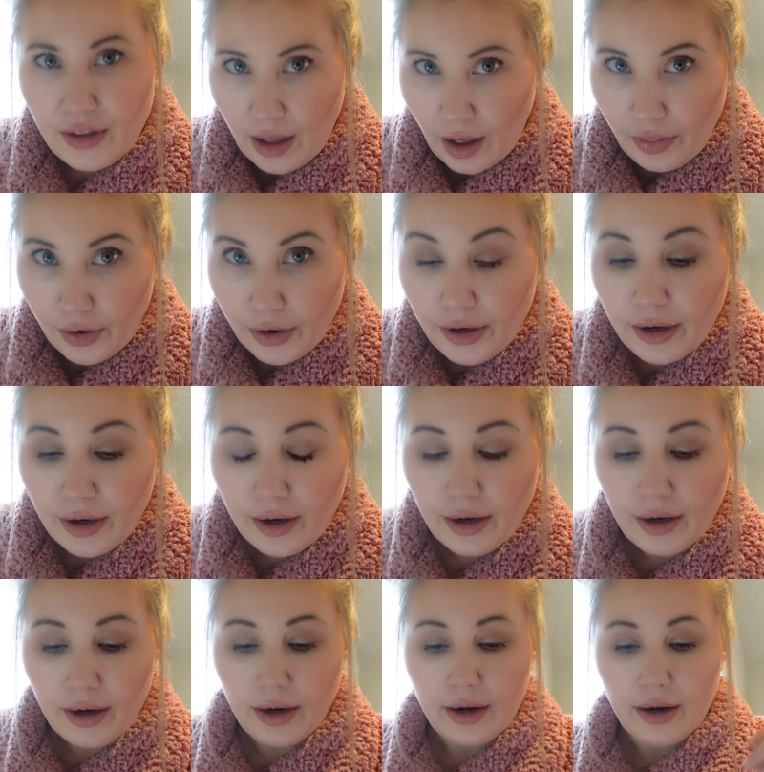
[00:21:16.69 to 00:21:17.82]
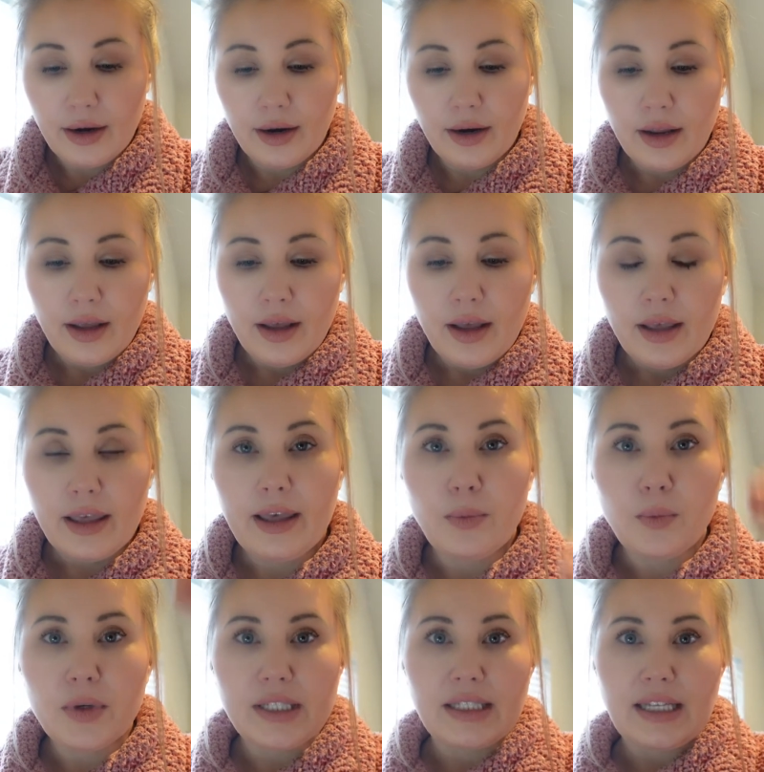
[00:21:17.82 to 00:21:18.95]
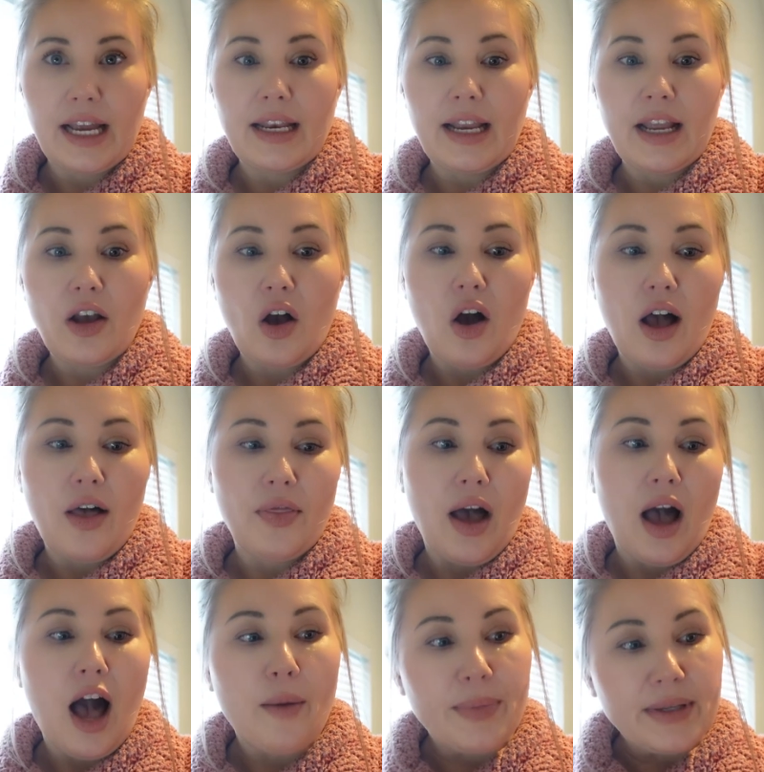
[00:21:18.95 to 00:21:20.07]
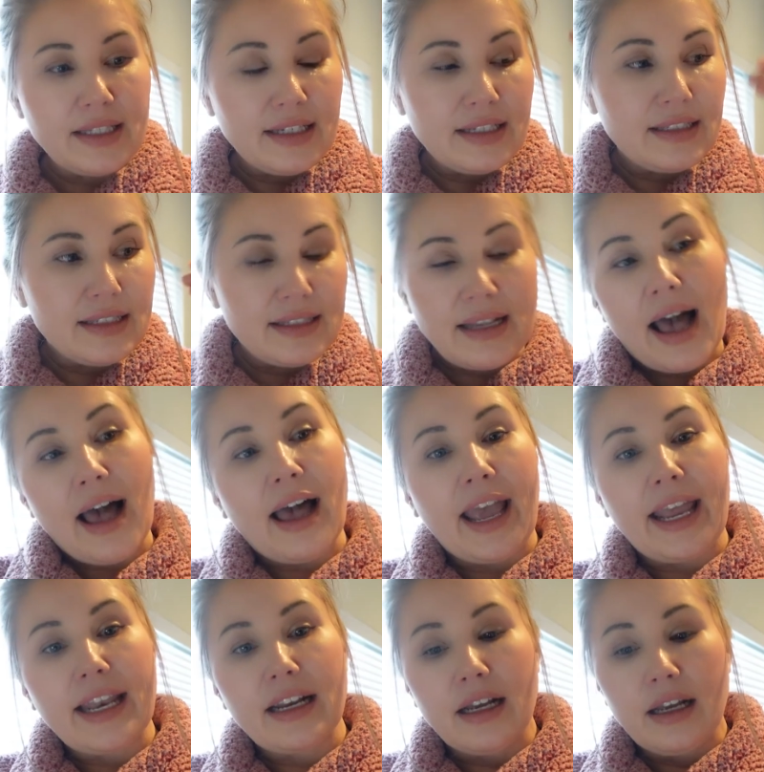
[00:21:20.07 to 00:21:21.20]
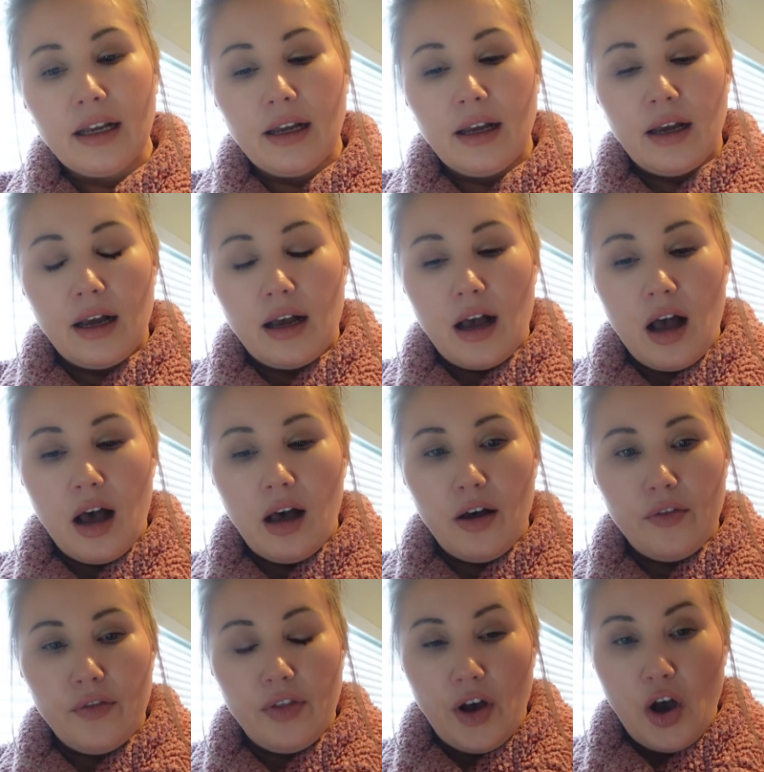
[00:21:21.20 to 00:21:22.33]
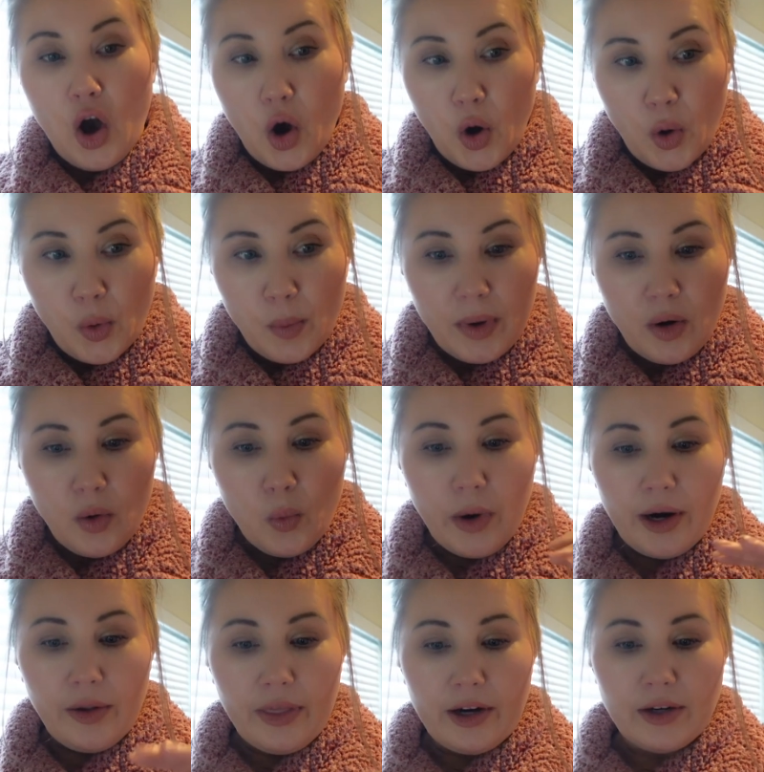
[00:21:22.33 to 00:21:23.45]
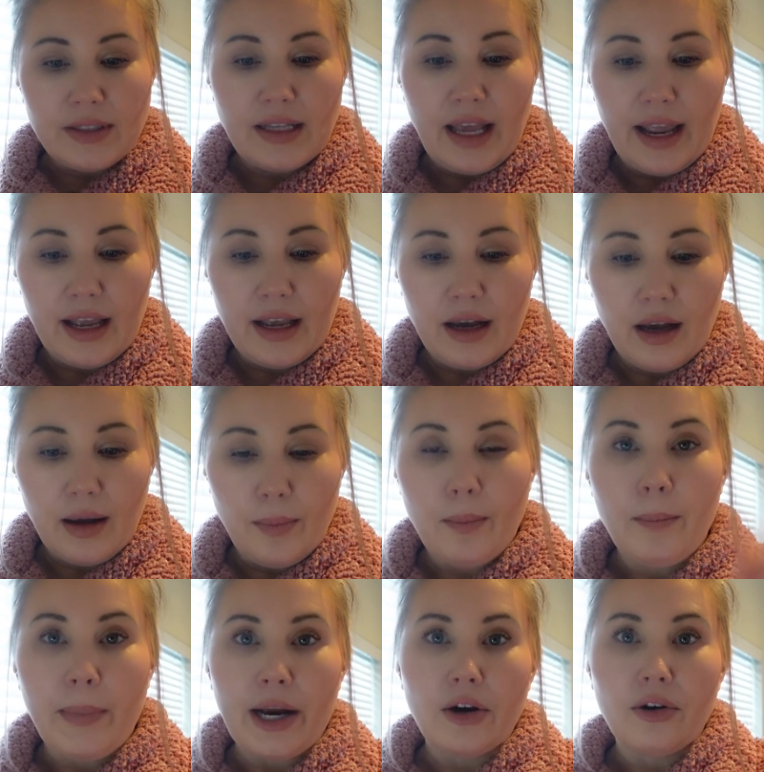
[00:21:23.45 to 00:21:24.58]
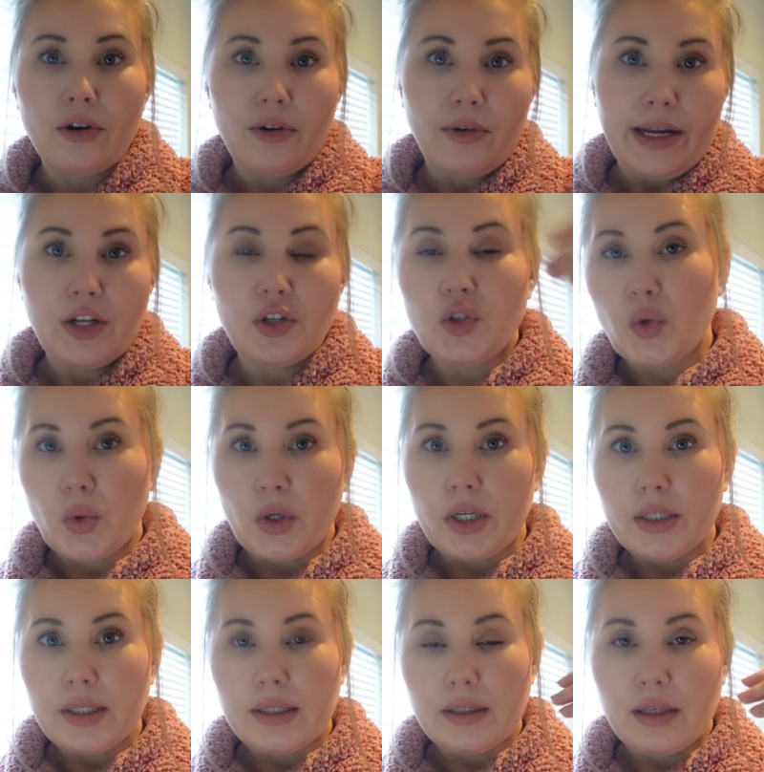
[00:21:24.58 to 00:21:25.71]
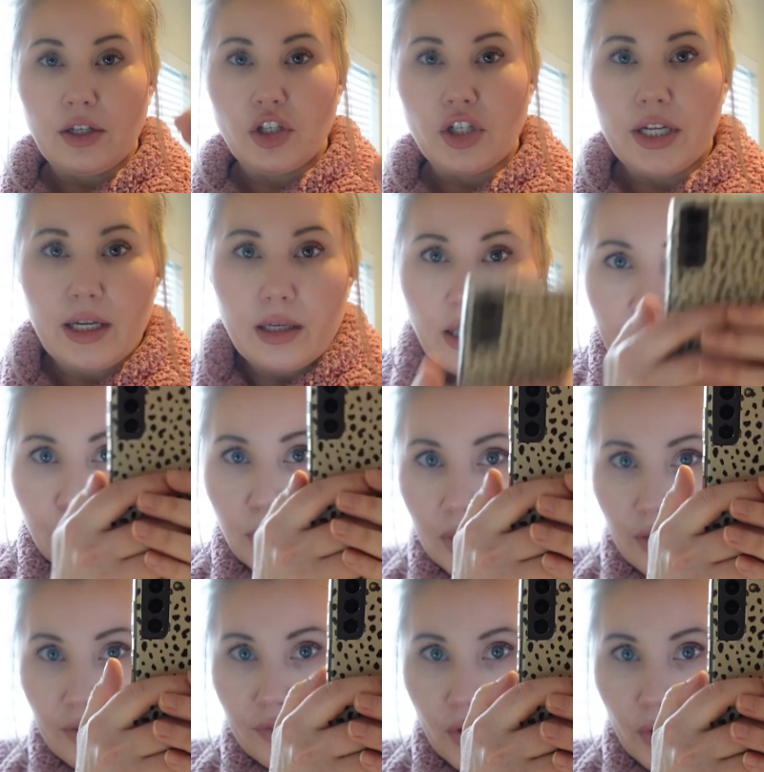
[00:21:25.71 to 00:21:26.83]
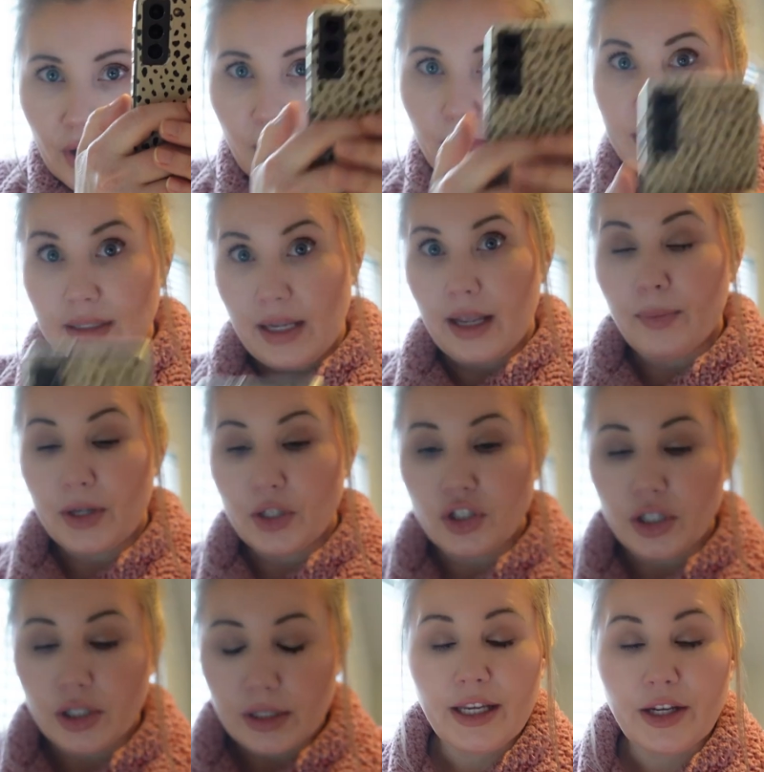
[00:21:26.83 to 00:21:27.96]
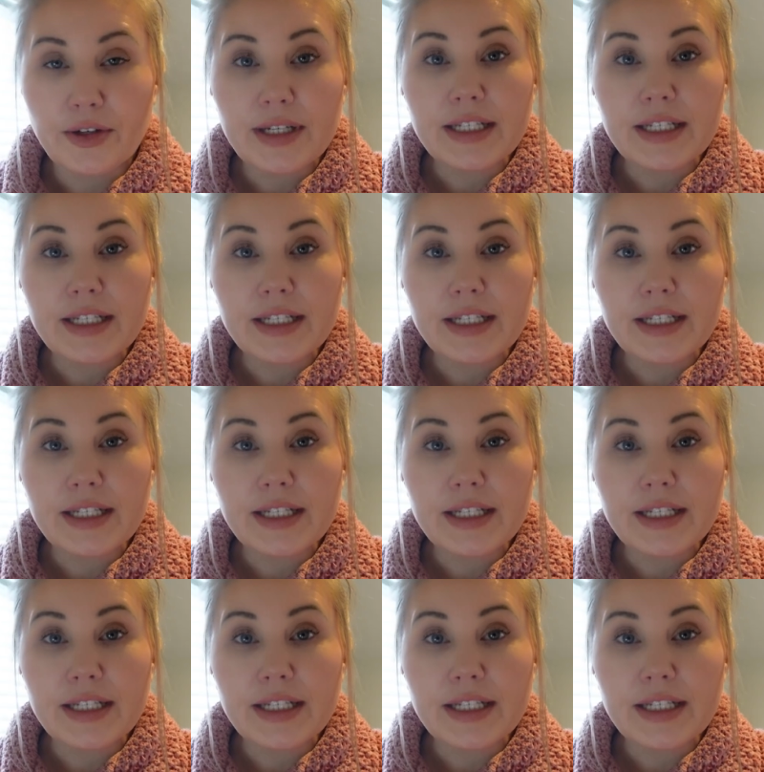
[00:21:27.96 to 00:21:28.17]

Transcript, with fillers: the other. Kim was standing on the opposite side of the home where there's like um, mirroring doors, and she can like put the phone up and take pictures. Here